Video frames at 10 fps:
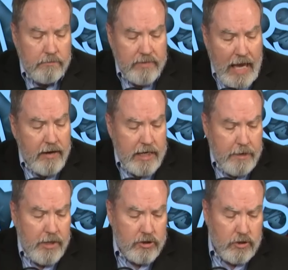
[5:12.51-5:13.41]
county
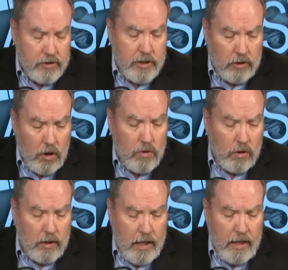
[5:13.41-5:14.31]
commissioners, their
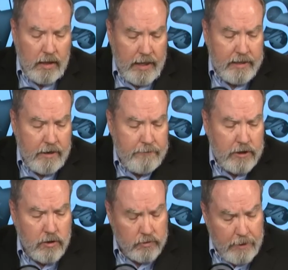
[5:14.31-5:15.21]
local elected
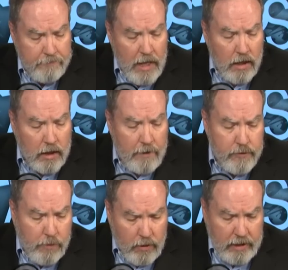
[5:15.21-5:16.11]
officials. Love
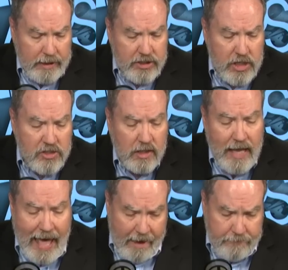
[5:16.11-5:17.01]
reportedly just
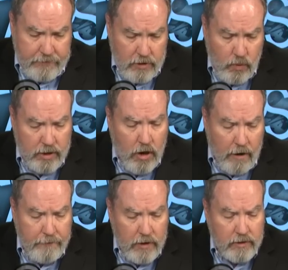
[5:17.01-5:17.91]
laughed when
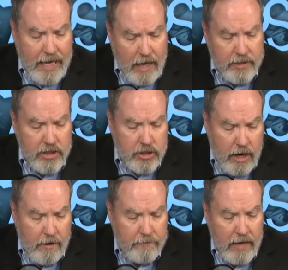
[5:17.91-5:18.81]
Garfield County
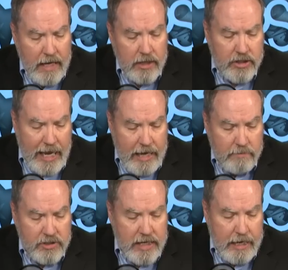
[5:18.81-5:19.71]
Sheriff
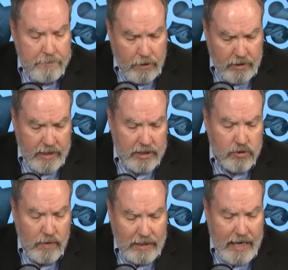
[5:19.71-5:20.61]
James Denny
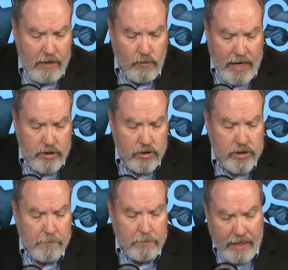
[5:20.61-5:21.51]
Perkins relayed ranchers'
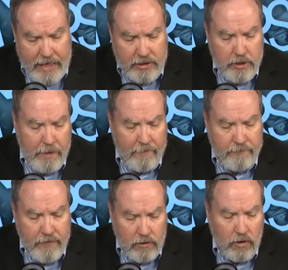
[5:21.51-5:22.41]
complaints about
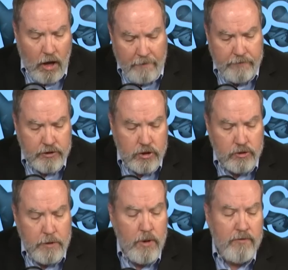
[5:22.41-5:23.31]
federal officers
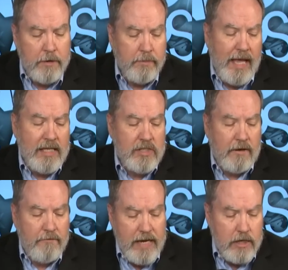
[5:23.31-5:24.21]
removing plastic
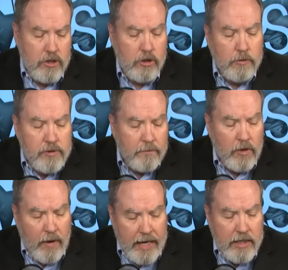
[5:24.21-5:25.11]
feed tubes from the
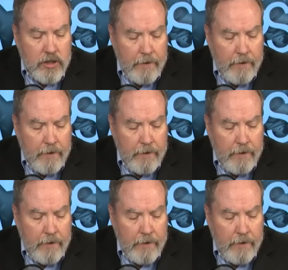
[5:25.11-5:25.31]
range